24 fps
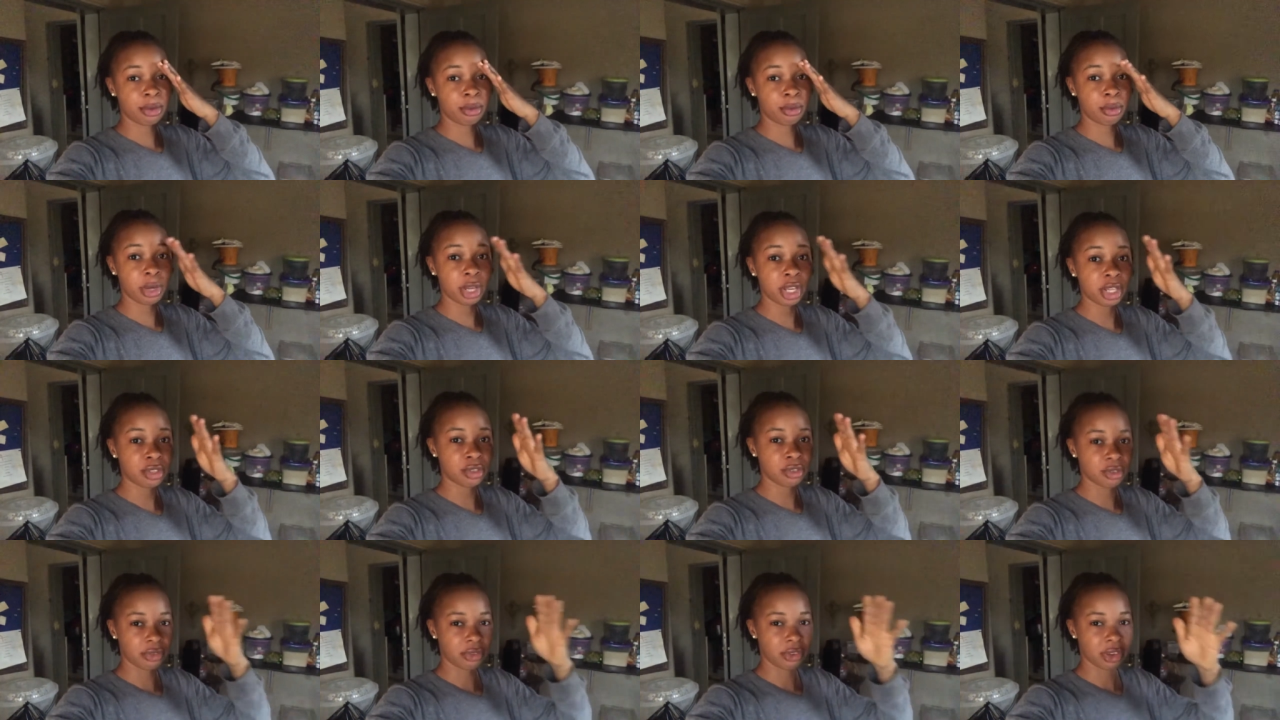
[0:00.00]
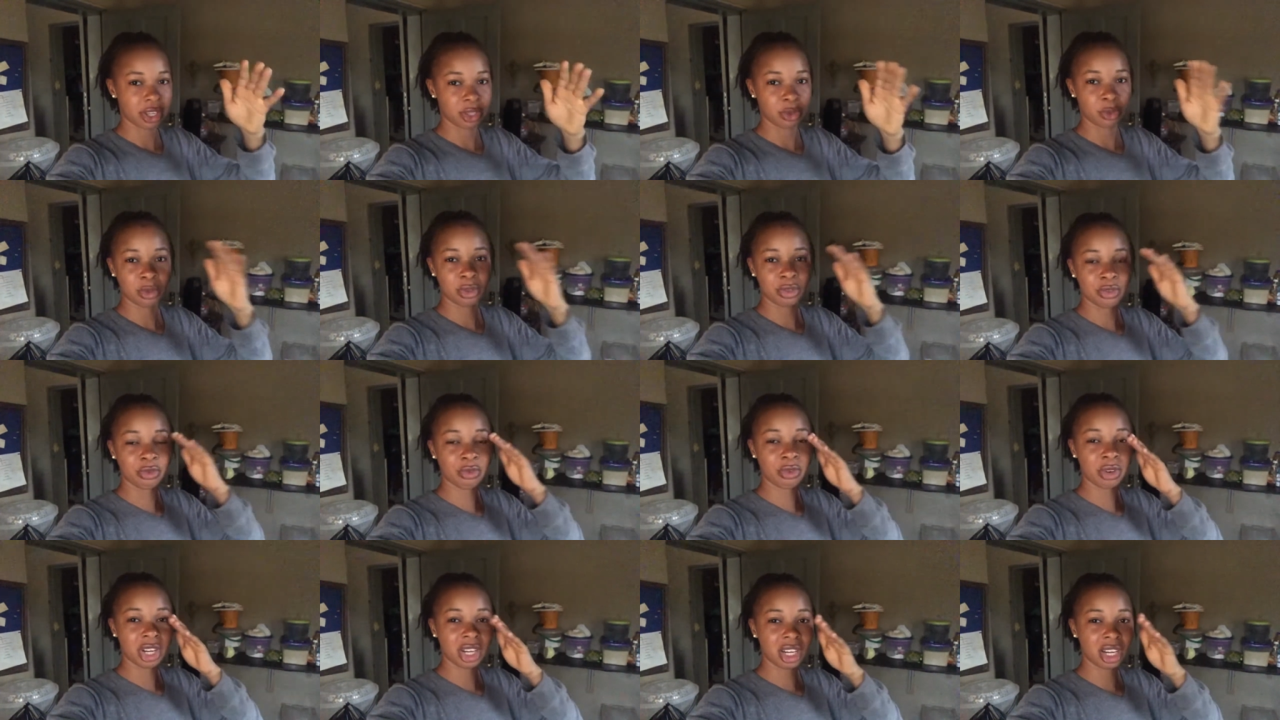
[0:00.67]
way too fast with the
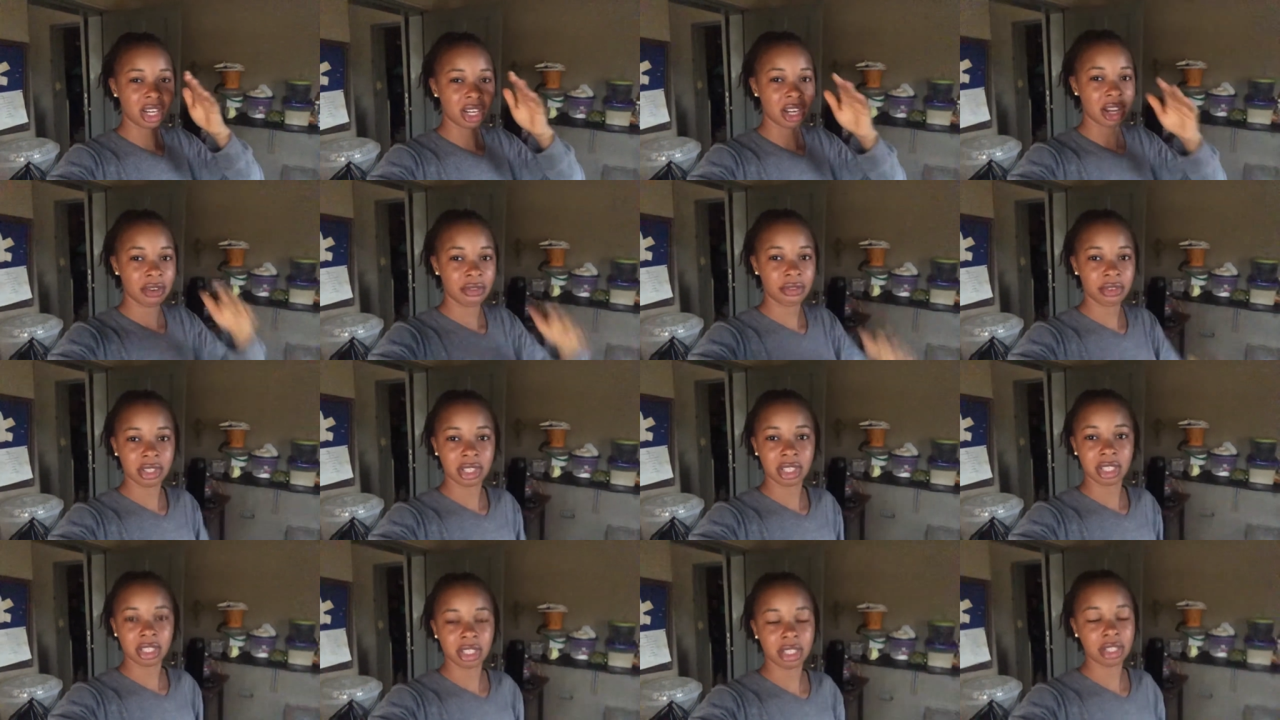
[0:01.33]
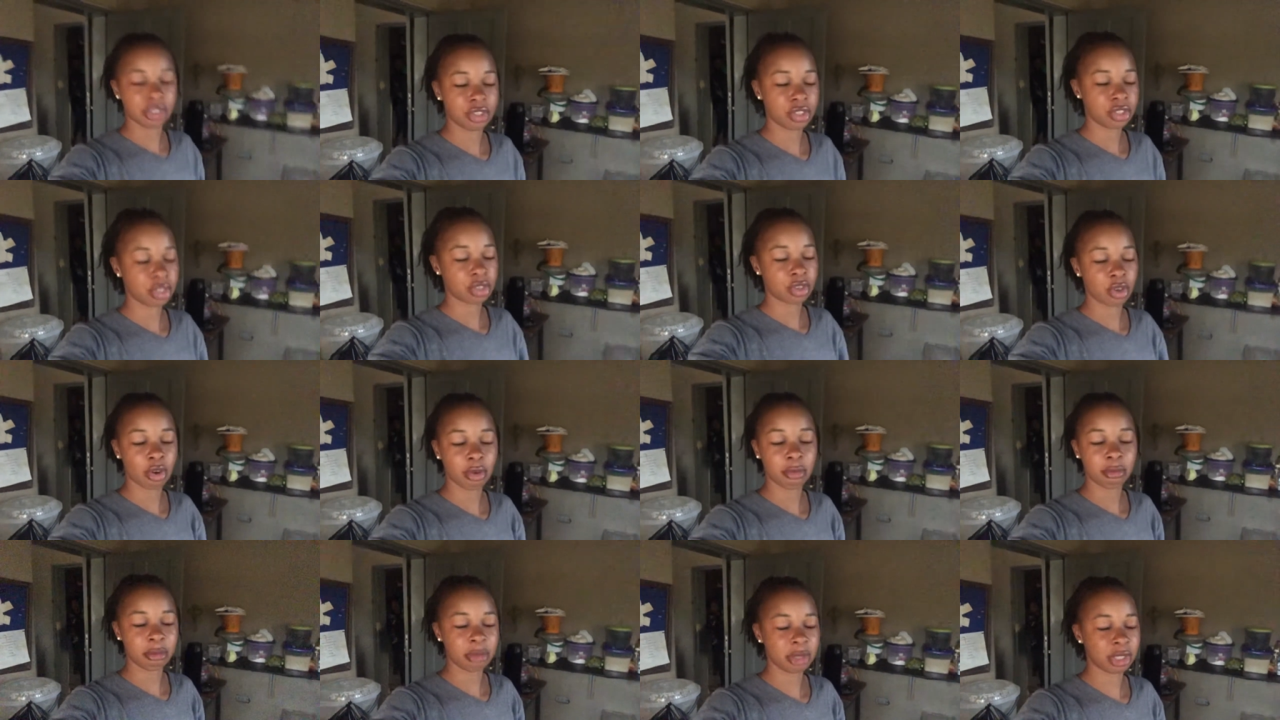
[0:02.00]
rain and everything it just
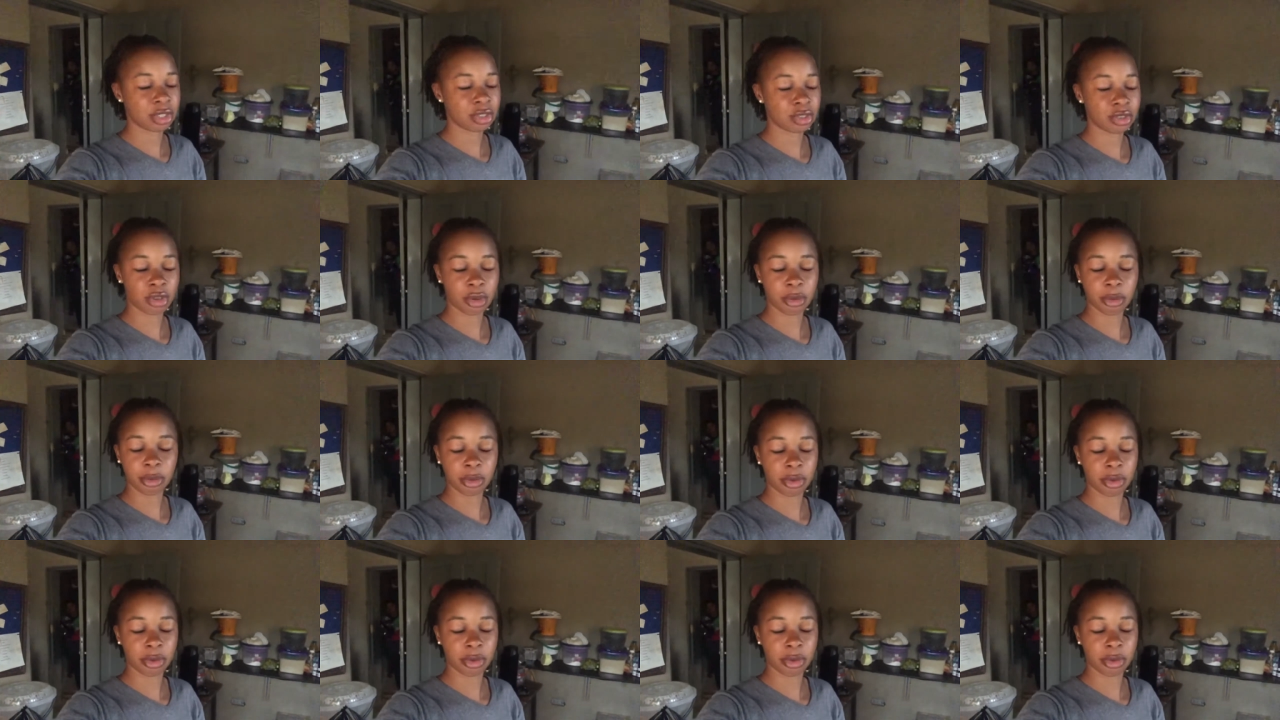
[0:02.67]
got mixed up